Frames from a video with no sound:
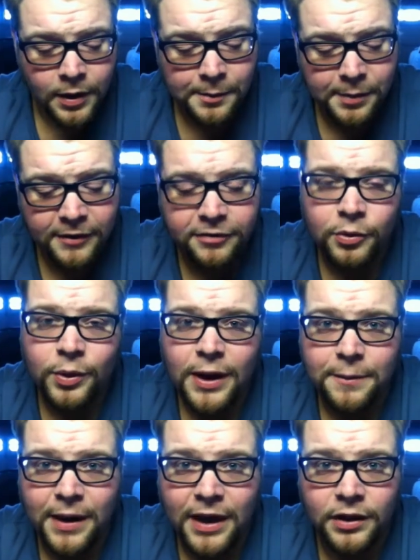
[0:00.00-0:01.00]
But for what I
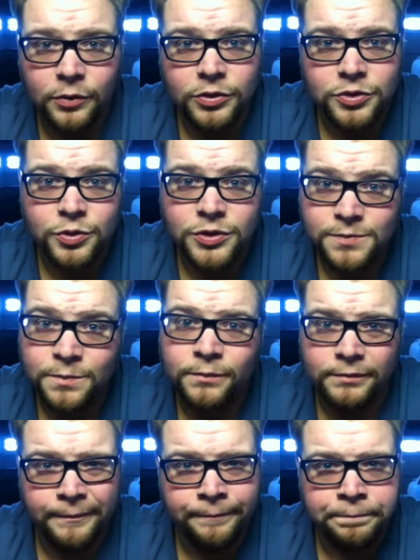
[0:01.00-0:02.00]
paid, which was
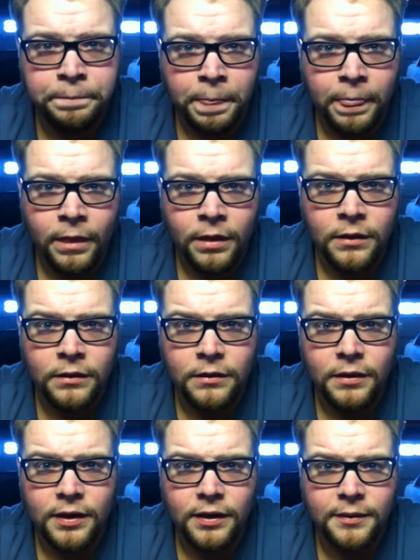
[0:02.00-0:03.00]

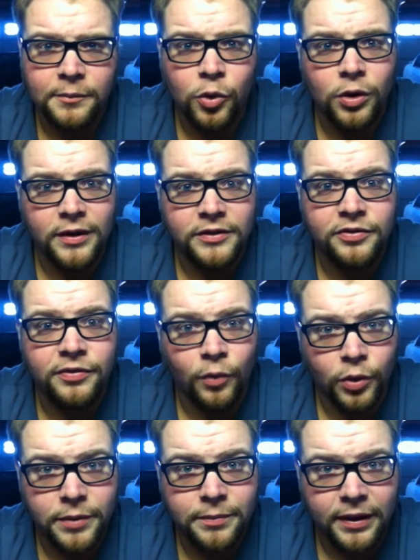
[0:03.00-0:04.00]
more or less
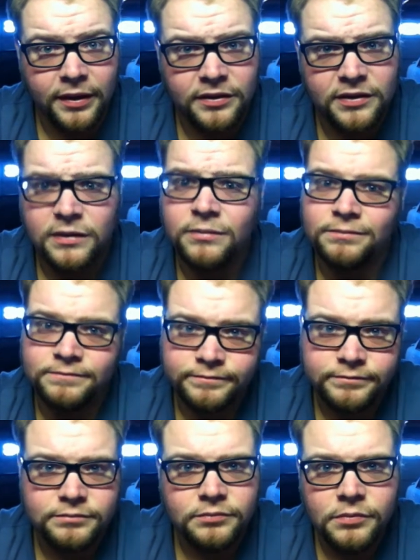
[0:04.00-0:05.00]
40 bucks,
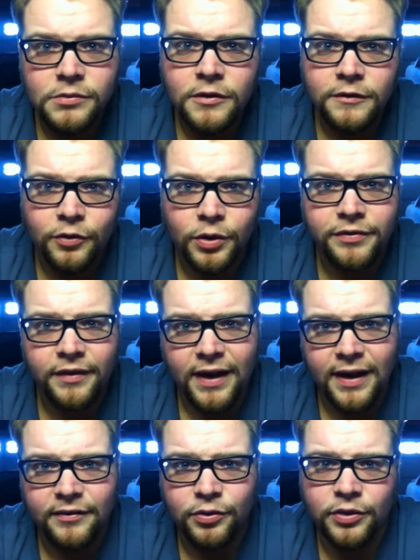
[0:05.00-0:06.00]
45,